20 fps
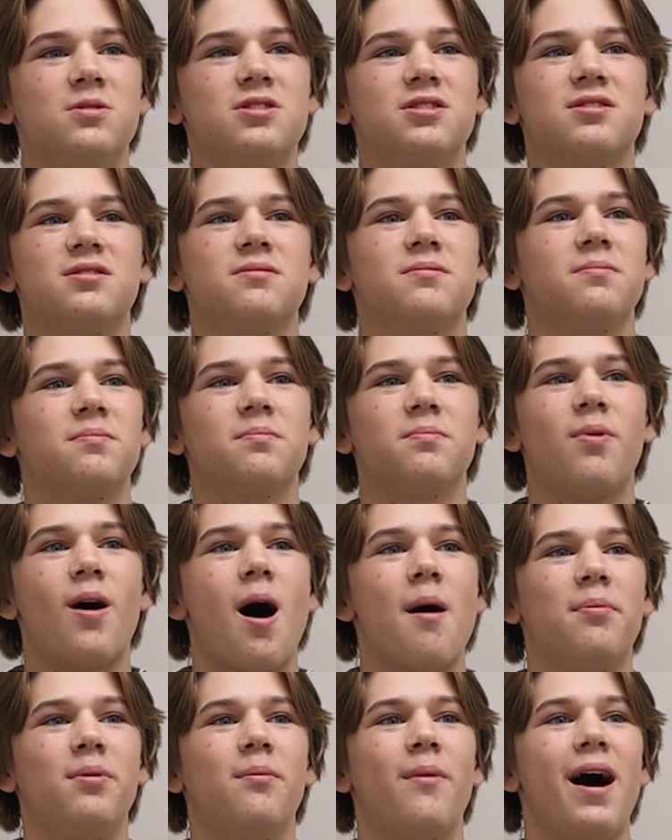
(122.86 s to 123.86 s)
would just
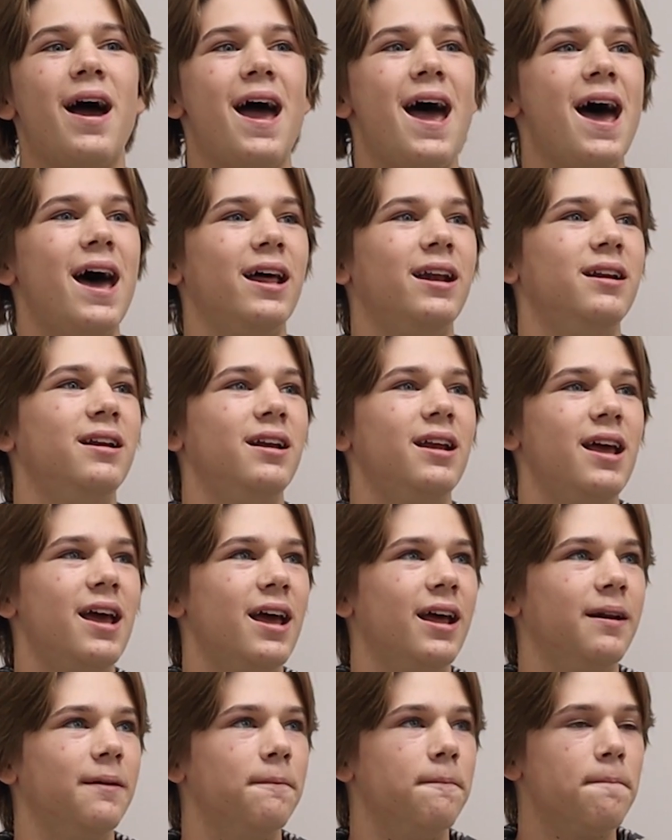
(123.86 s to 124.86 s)
pop in my head,
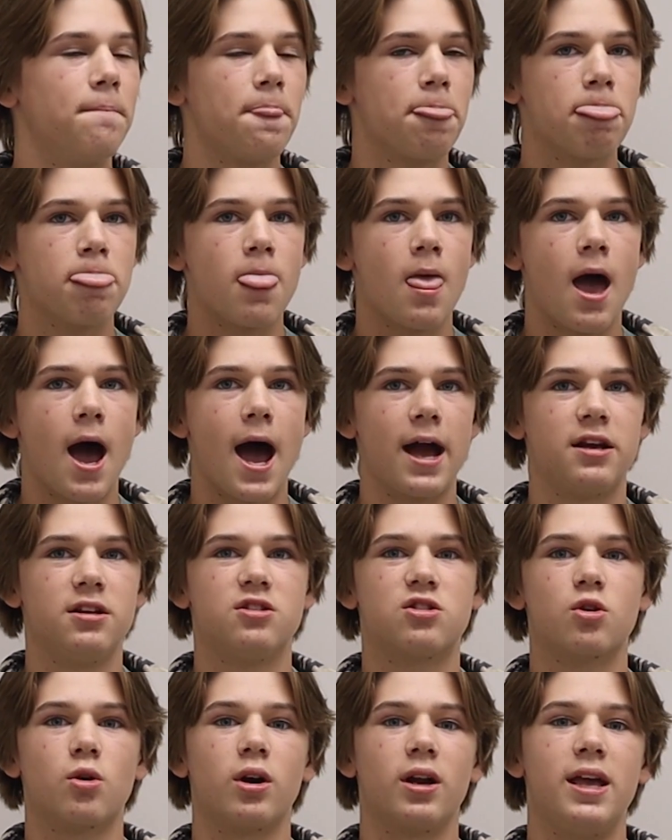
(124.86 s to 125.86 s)
and I
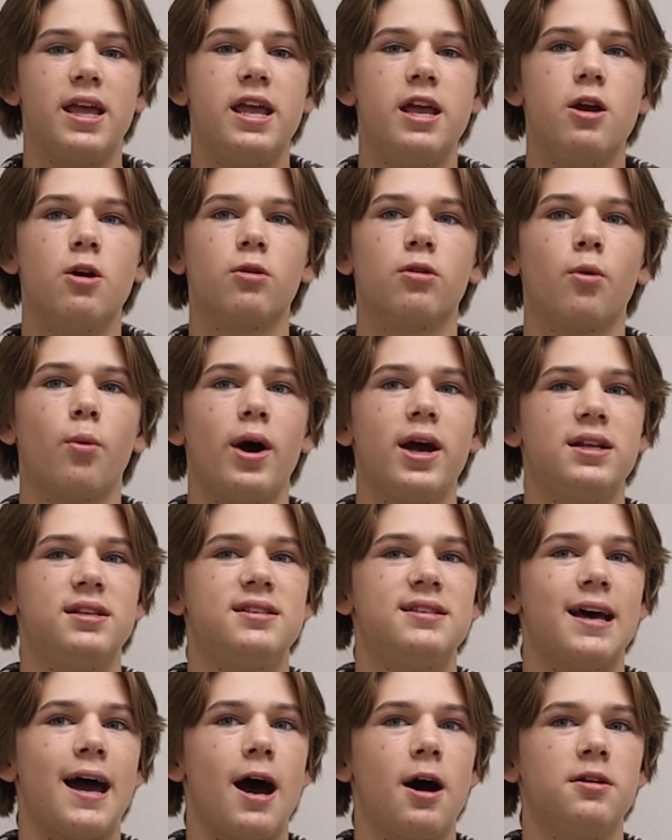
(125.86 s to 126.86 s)
can sort of hear the way it
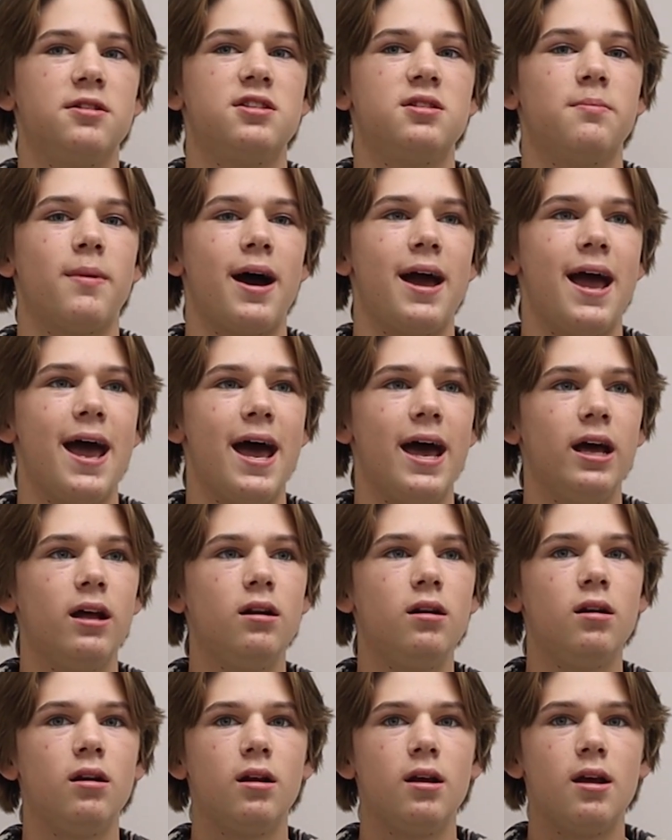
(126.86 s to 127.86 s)
sounds in my
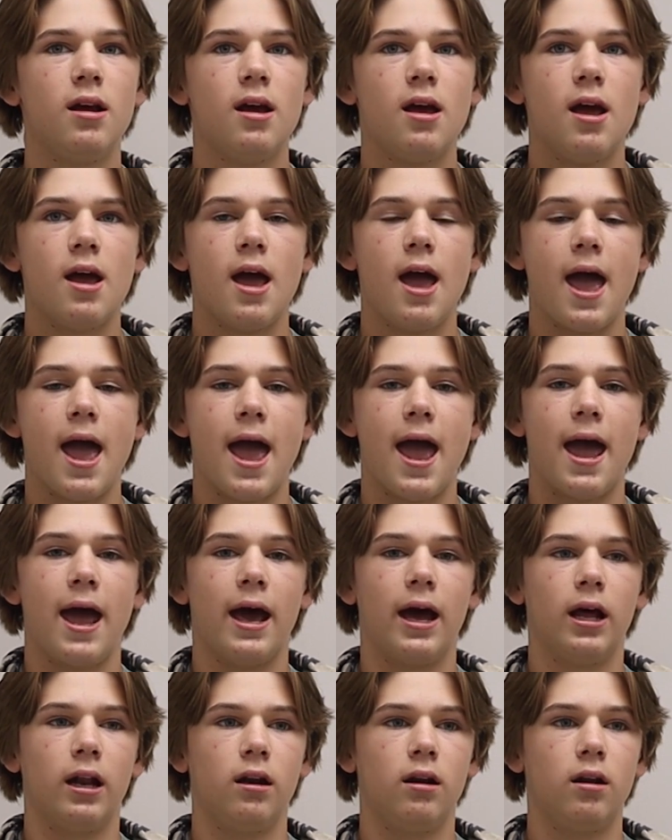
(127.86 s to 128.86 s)
head,
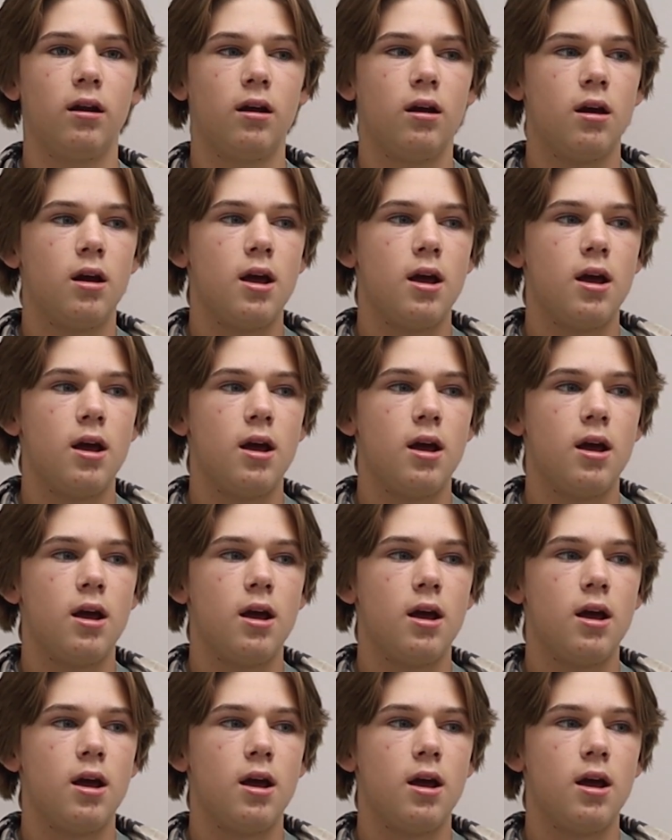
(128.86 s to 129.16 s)
and